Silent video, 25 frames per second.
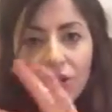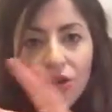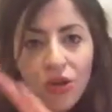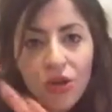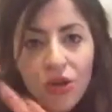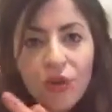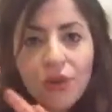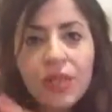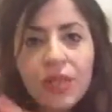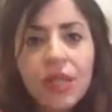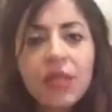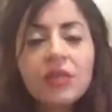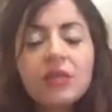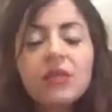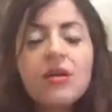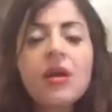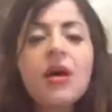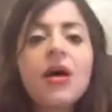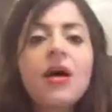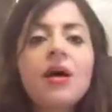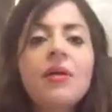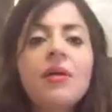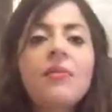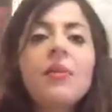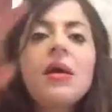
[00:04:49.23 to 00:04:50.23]
in that
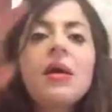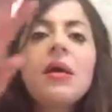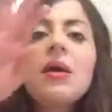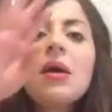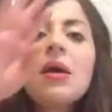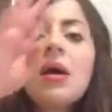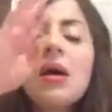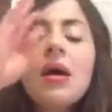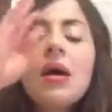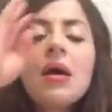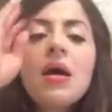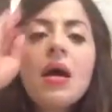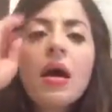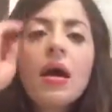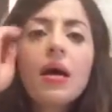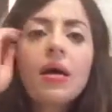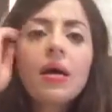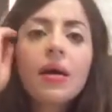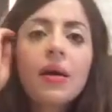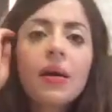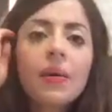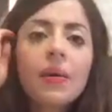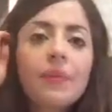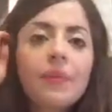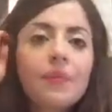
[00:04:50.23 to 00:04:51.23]
time.
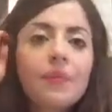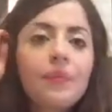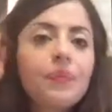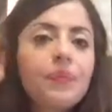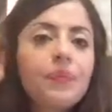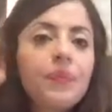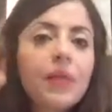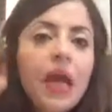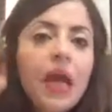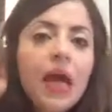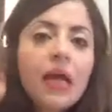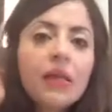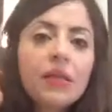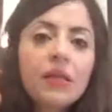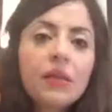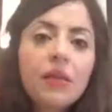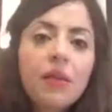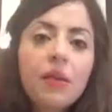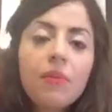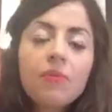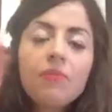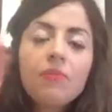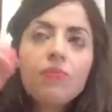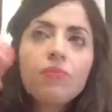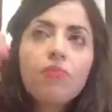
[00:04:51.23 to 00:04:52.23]
And
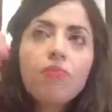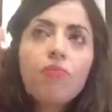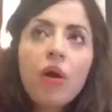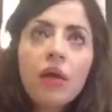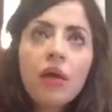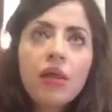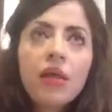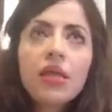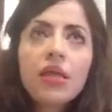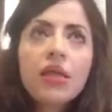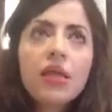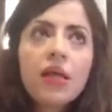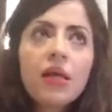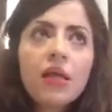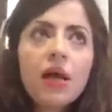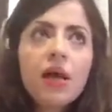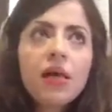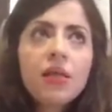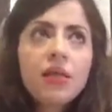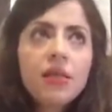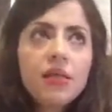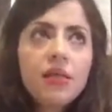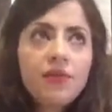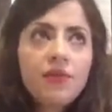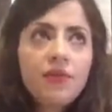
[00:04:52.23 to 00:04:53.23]
one thing that
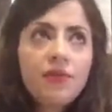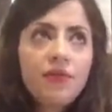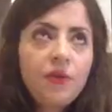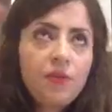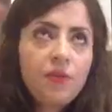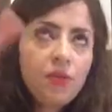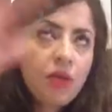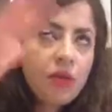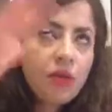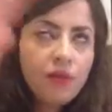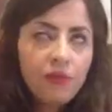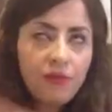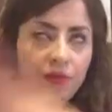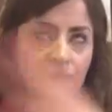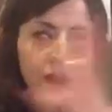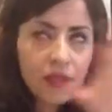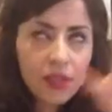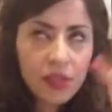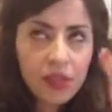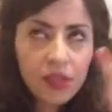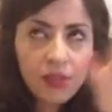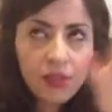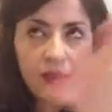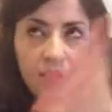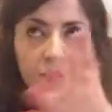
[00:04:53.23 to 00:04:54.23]
I did from not the
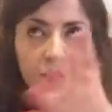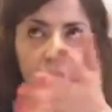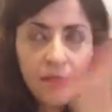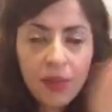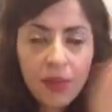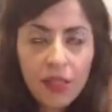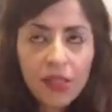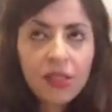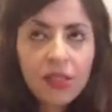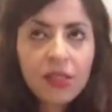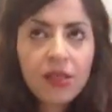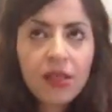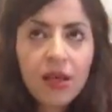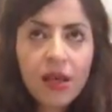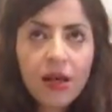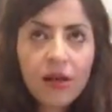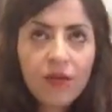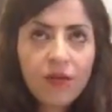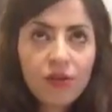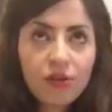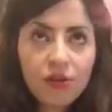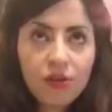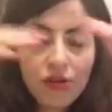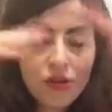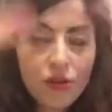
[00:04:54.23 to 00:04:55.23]
first semester, I
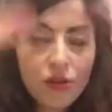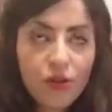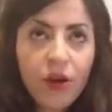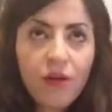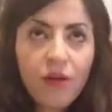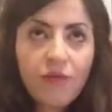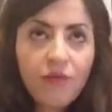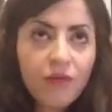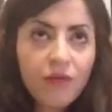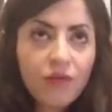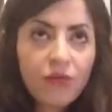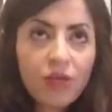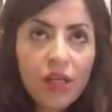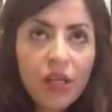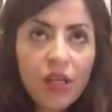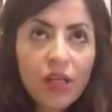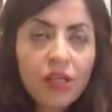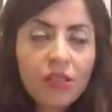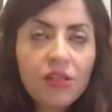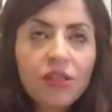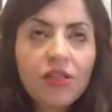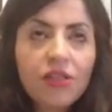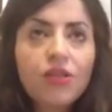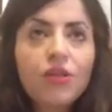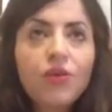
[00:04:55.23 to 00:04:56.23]
was so confused and I
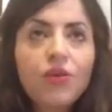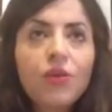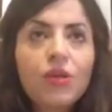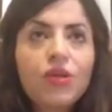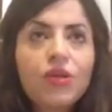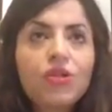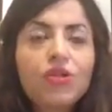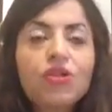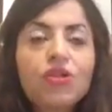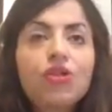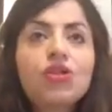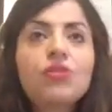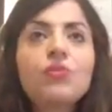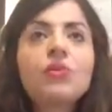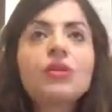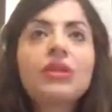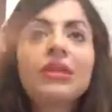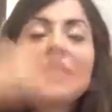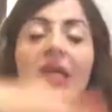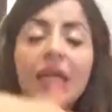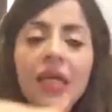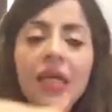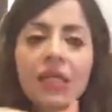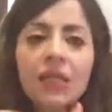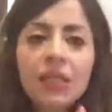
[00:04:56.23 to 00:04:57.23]
didn't know what to do. But
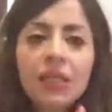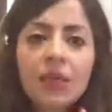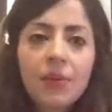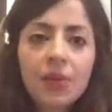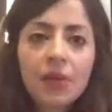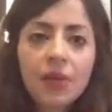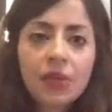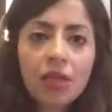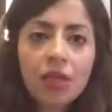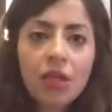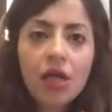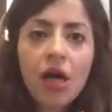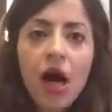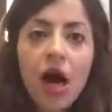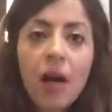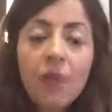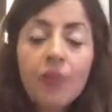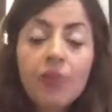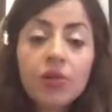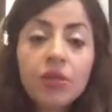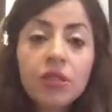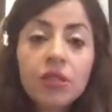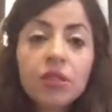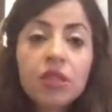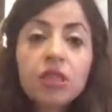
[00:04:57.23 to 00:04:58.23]
second semester, I
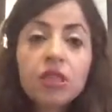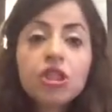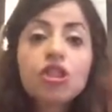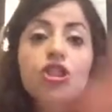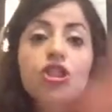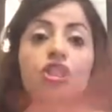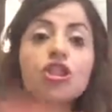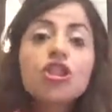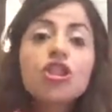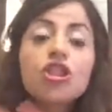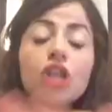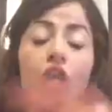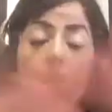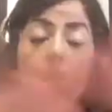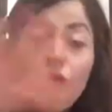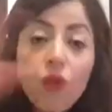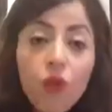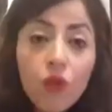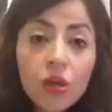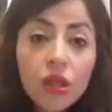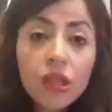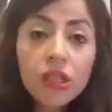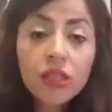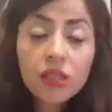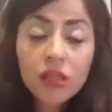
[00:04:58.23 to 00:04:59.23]
printed the
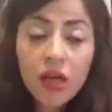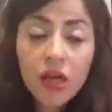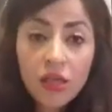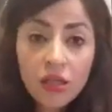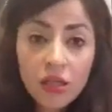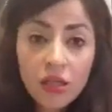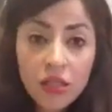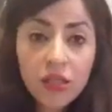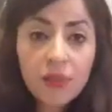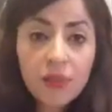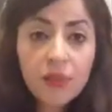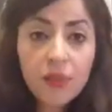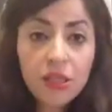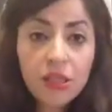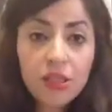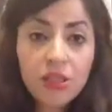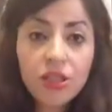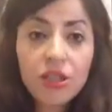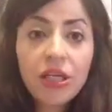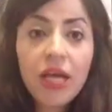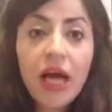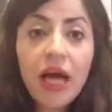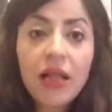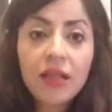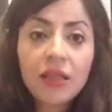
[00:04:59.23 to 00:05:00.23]
whole entire semester
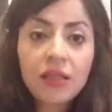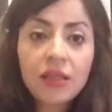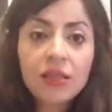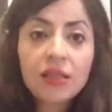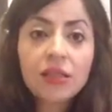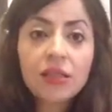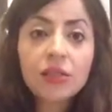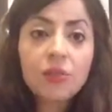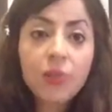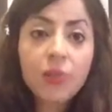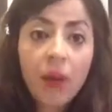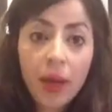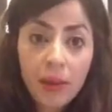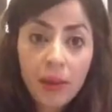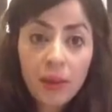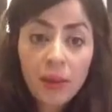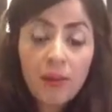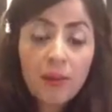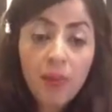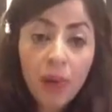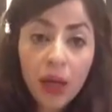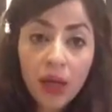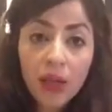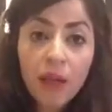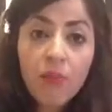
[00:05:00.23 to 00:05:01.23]
calendar by
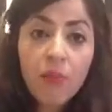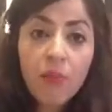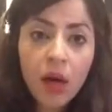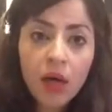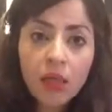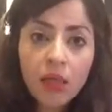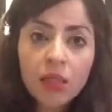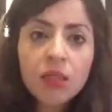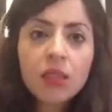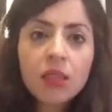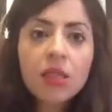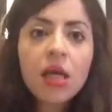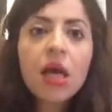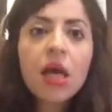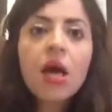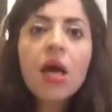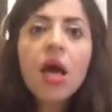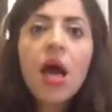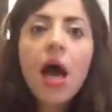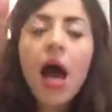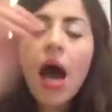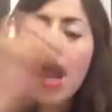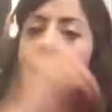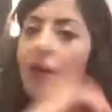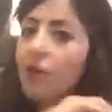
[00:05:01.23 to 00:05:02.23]
the months,
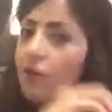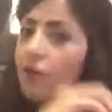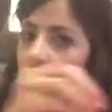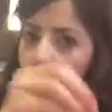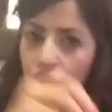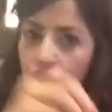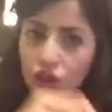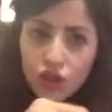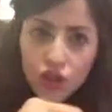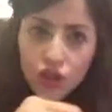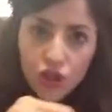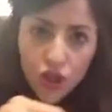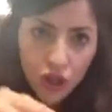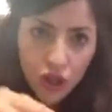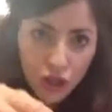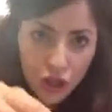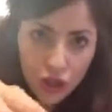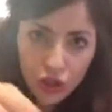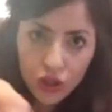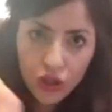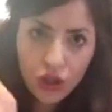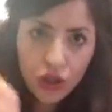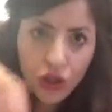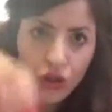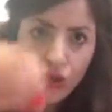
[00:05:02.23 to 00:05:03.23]
and I was
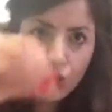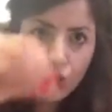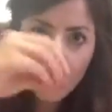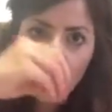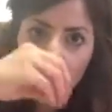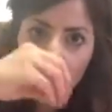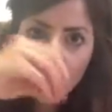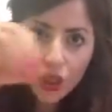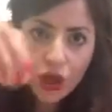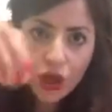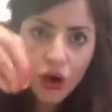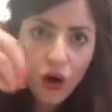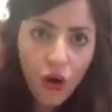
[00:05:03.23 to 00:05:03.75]
start, writing